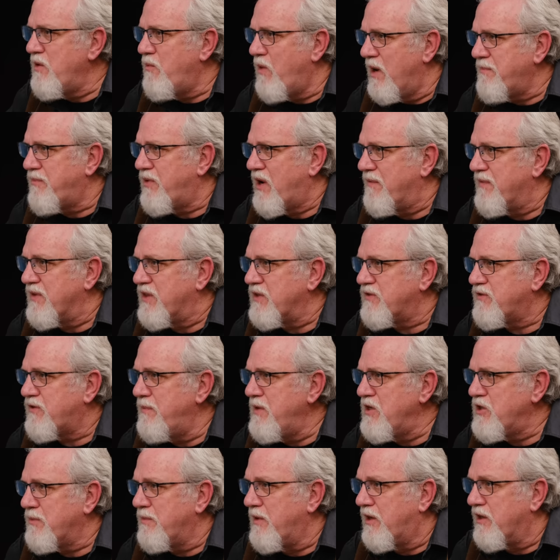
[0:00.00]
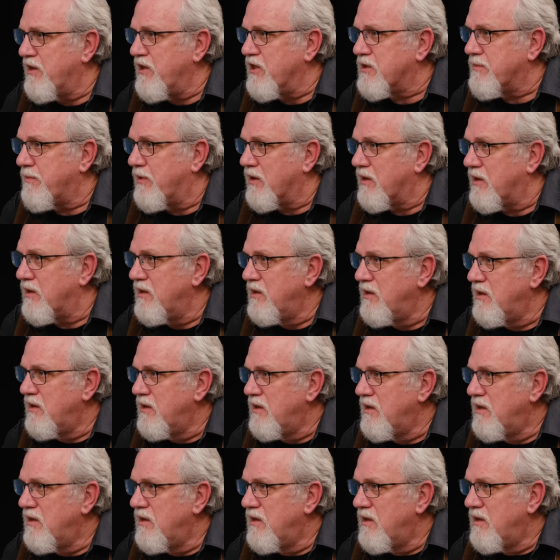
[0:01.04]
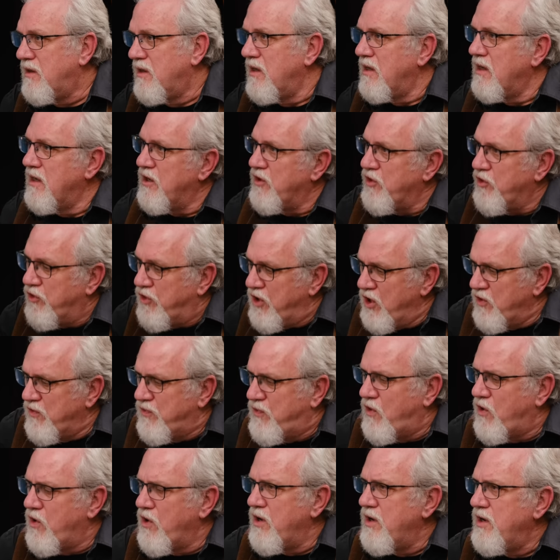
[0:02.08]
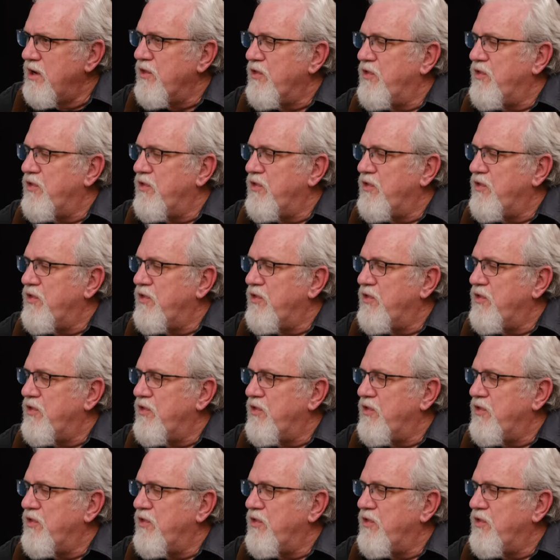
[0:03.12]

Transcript: me one prophet that's from Ishmael in this book. Therefore,